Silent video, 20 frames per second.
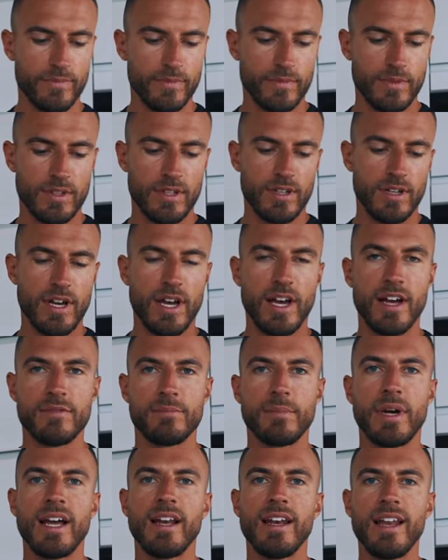I have
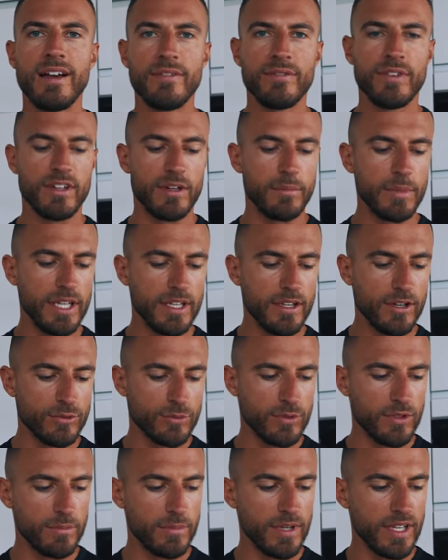my Latvian
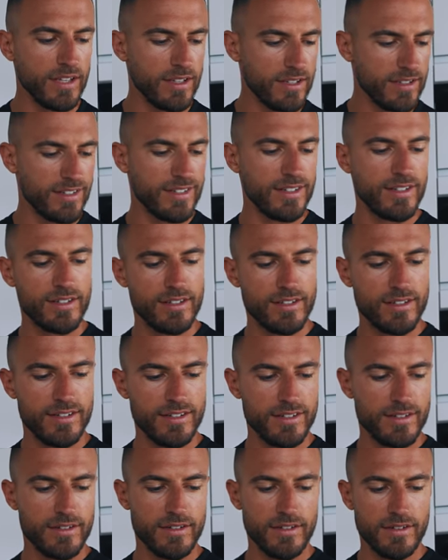amigos with me
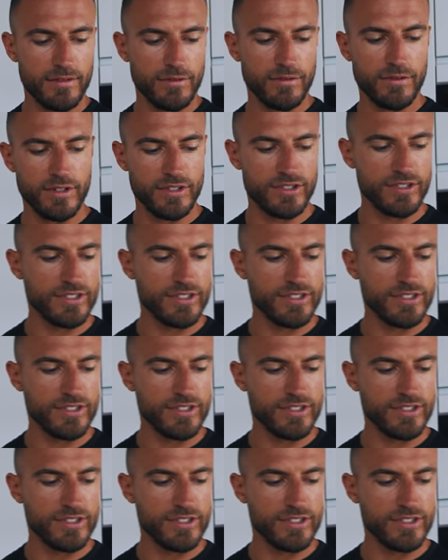for a